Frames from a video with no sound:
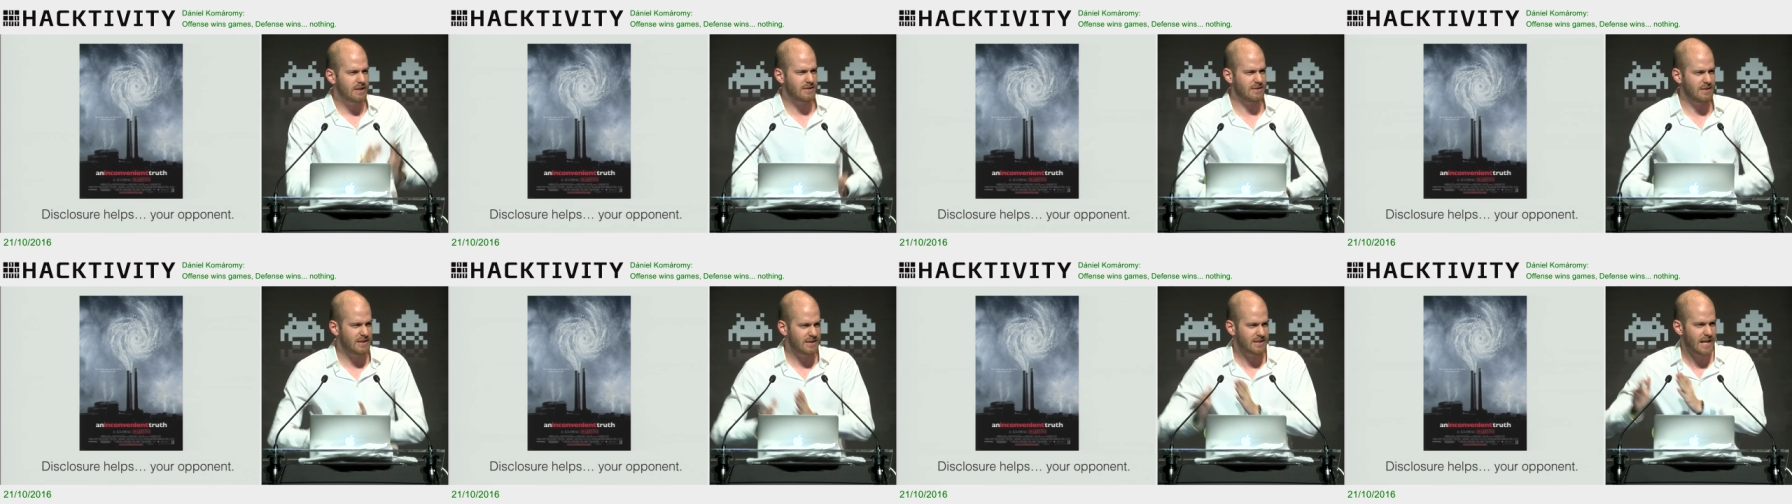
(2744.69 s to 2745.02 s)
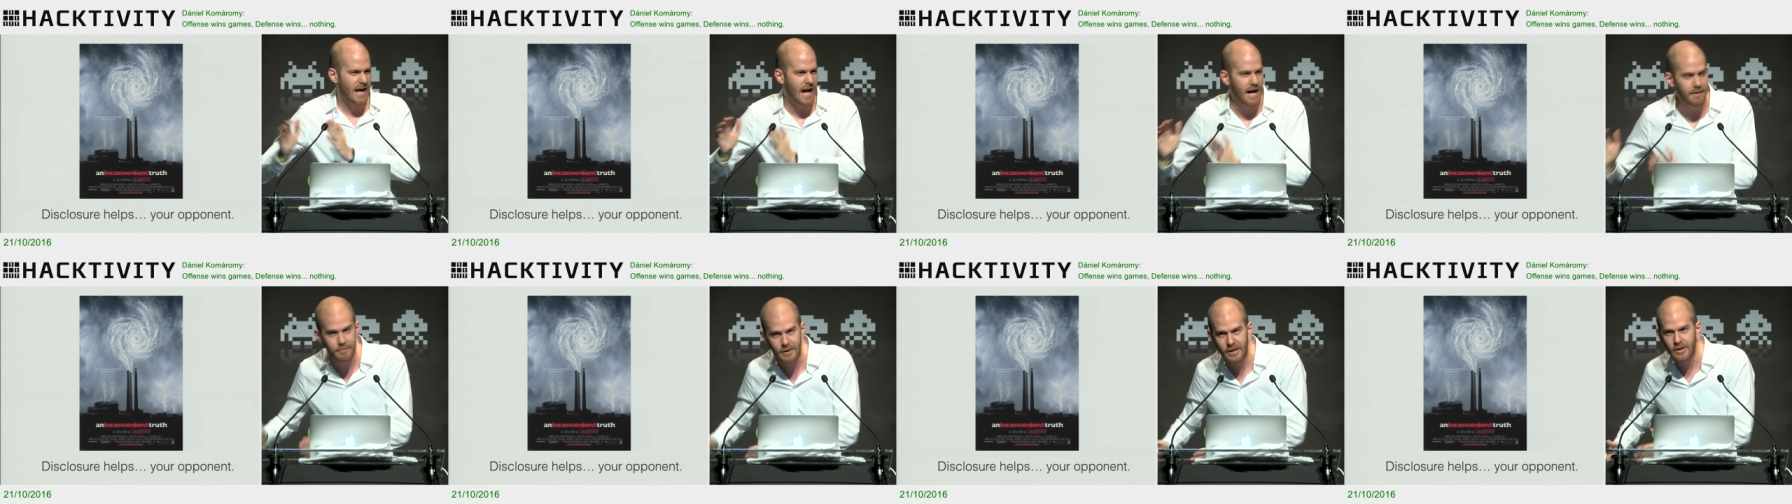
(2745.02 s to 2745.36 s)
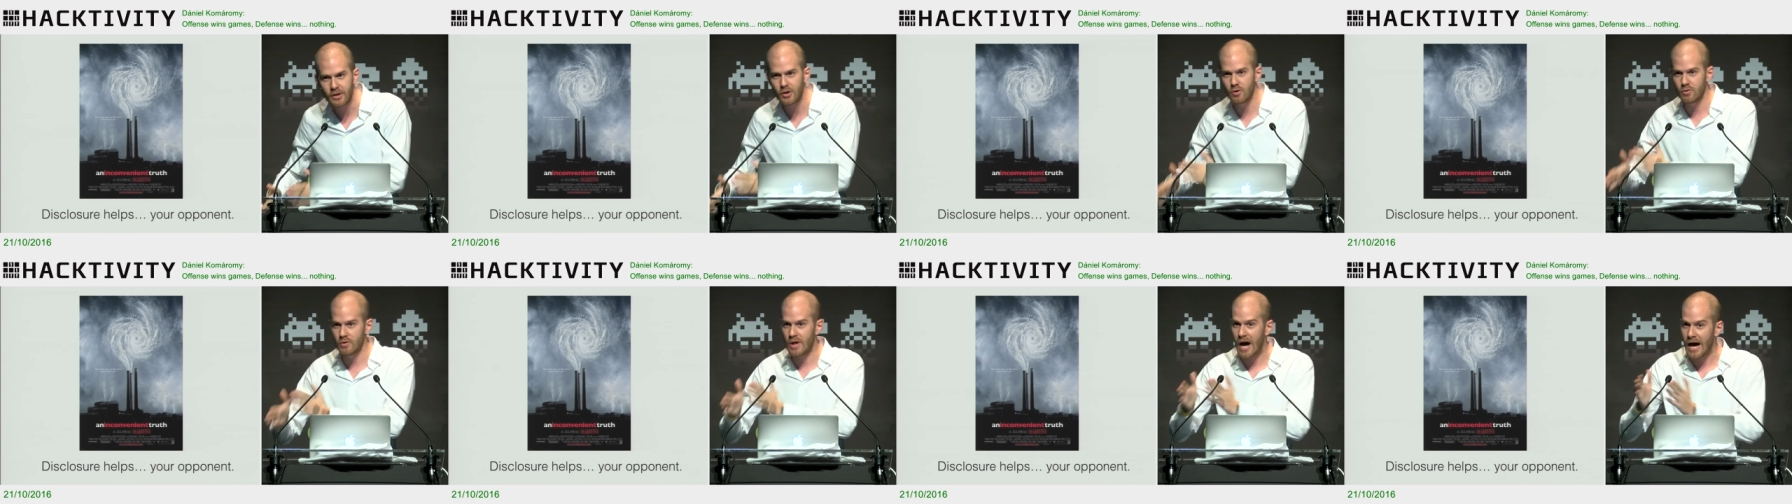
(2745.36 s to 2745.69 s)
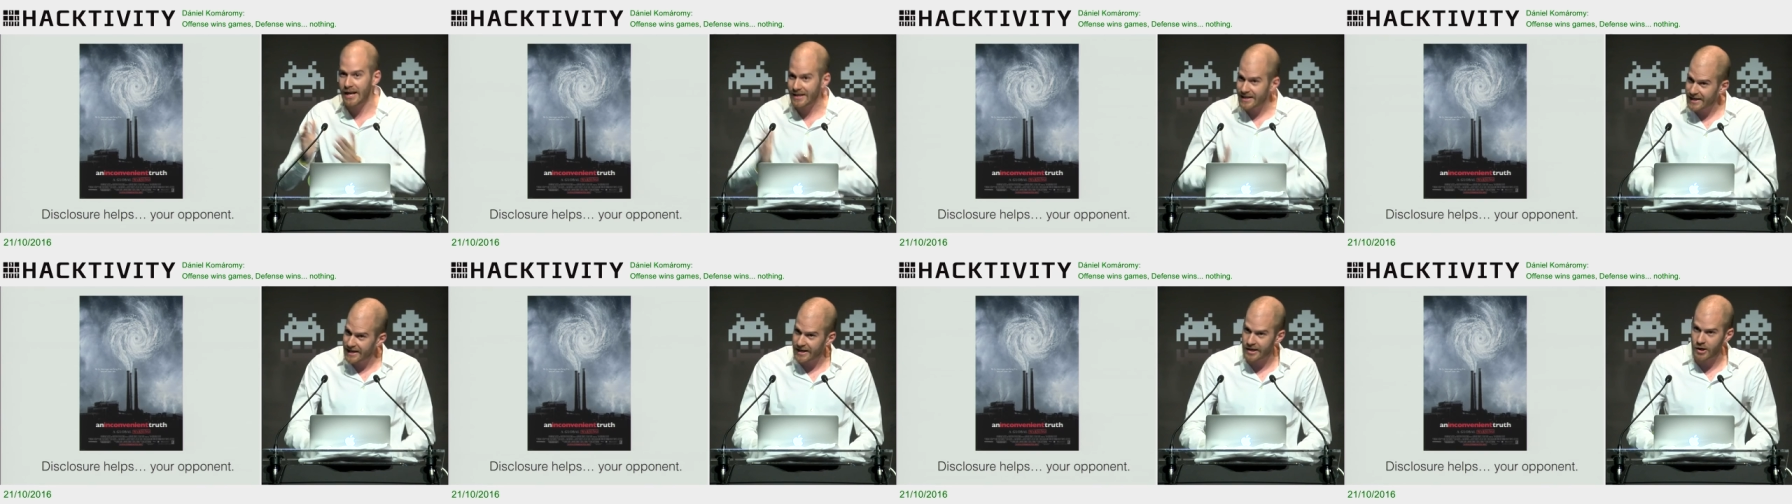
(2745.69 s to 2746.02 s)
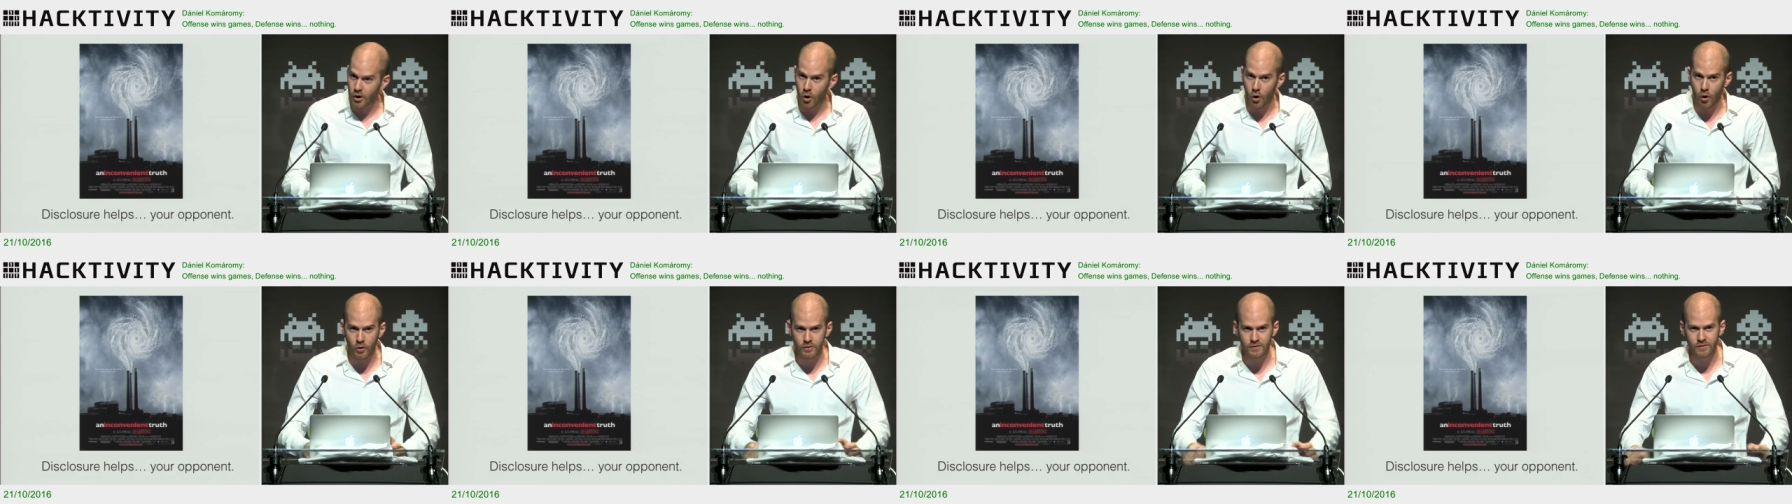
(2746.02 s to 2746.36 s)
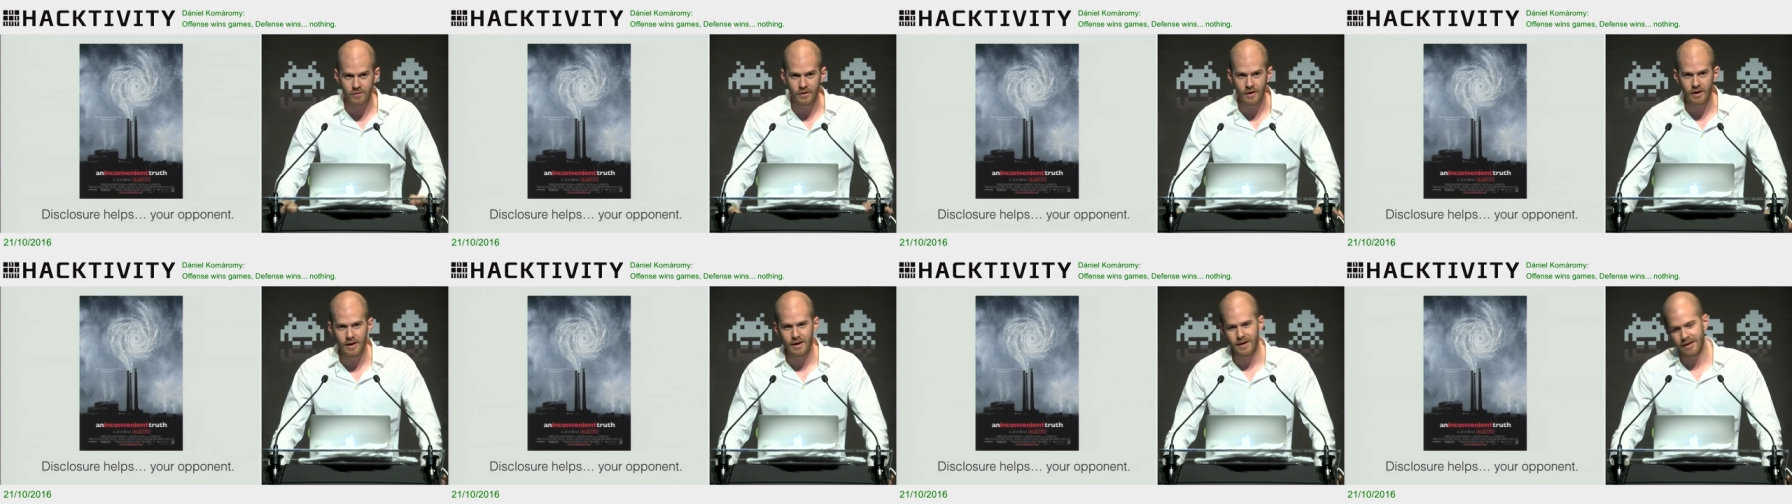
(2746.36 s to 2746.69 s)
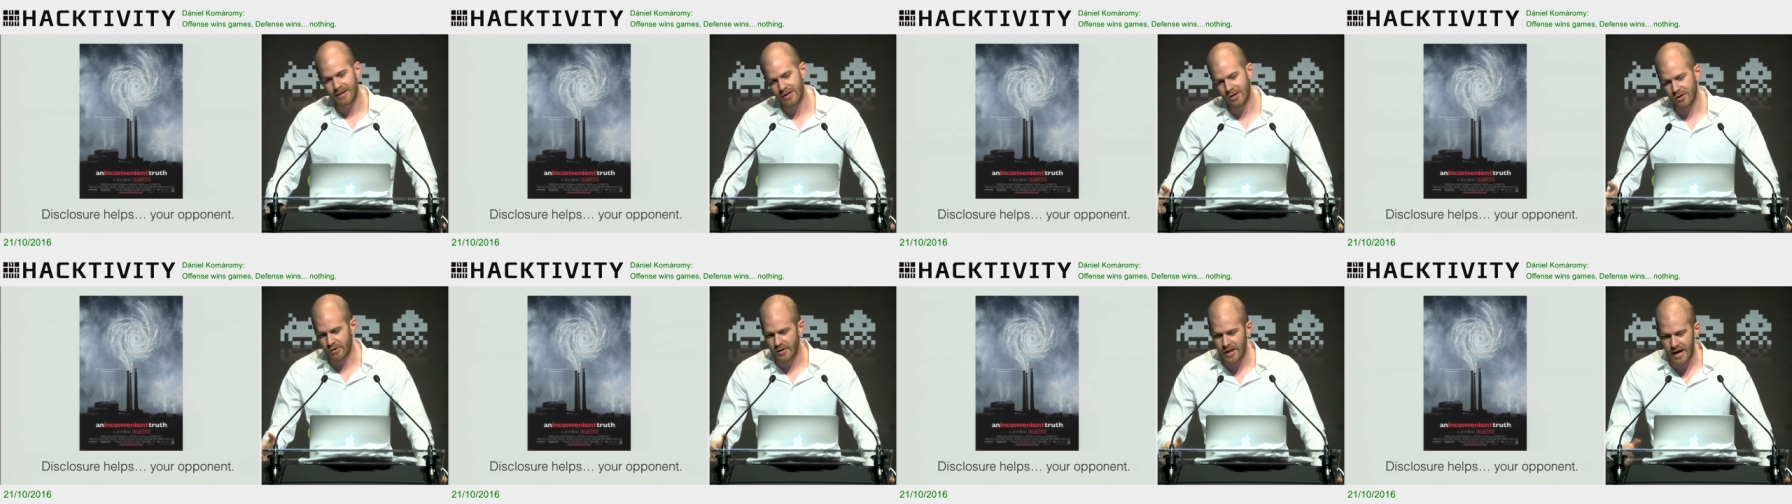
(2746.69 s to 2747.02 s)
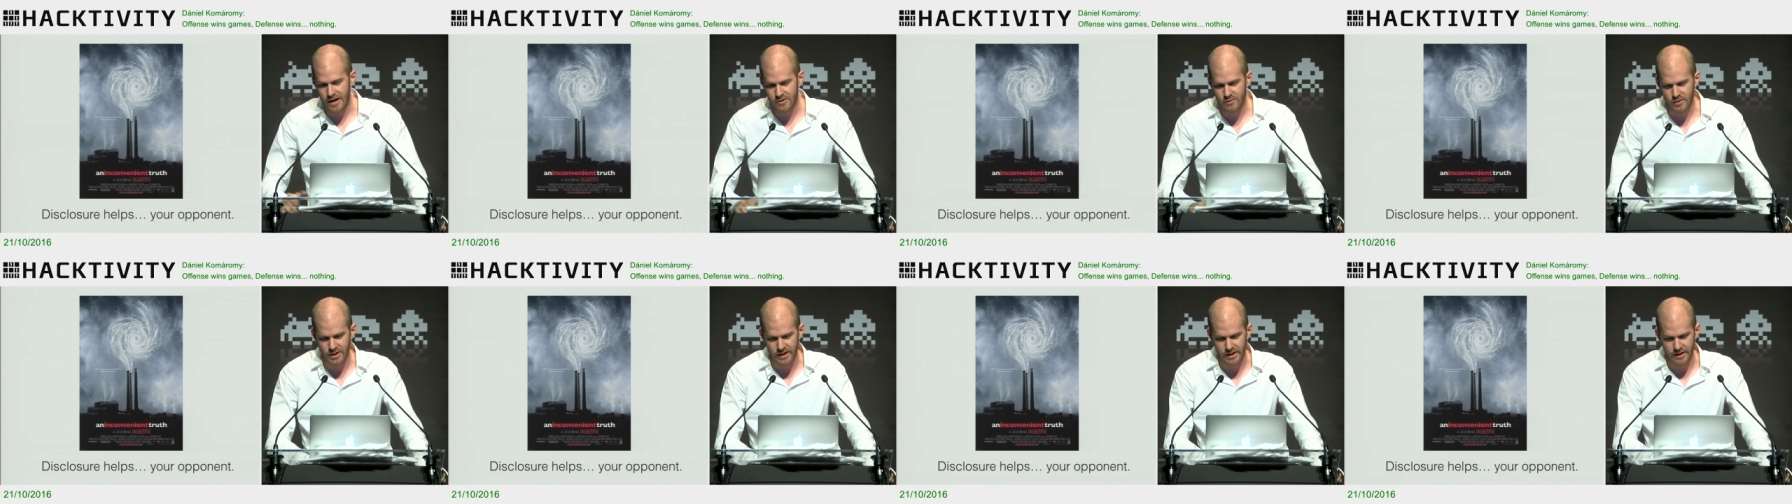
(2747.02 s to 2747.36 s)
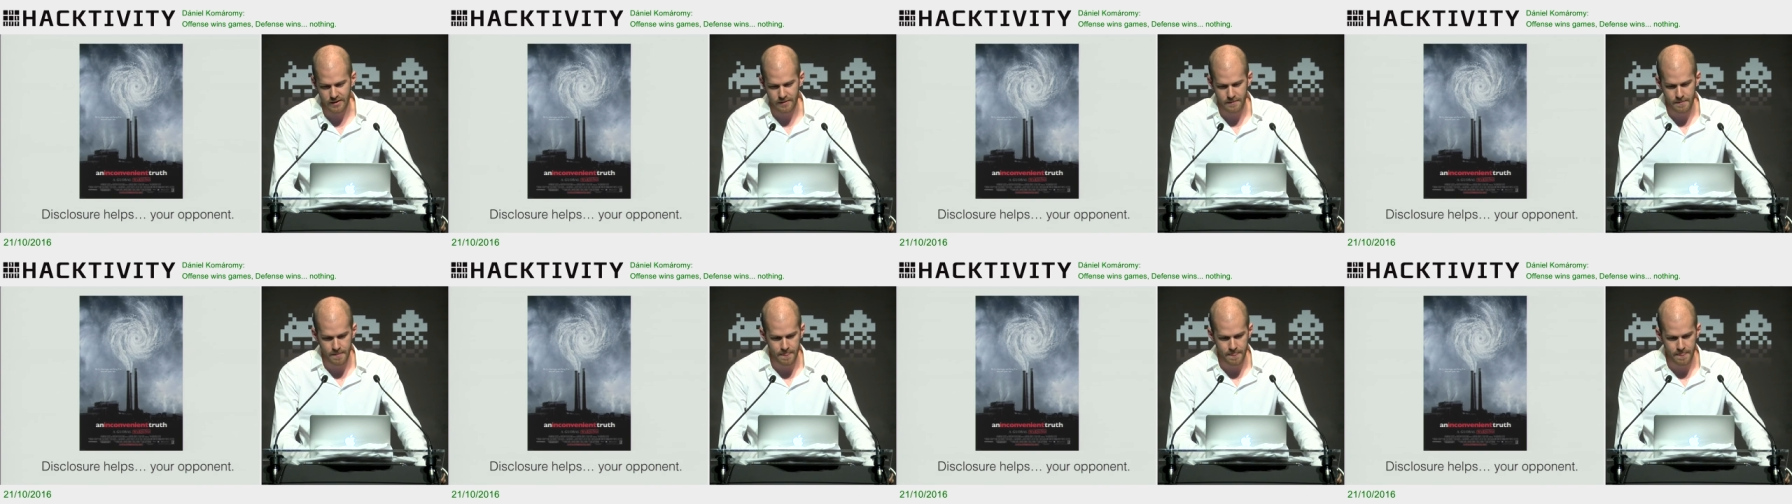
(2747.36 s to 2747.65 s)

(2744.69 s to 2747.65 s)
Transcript: is this helping you not getting owned? Not really.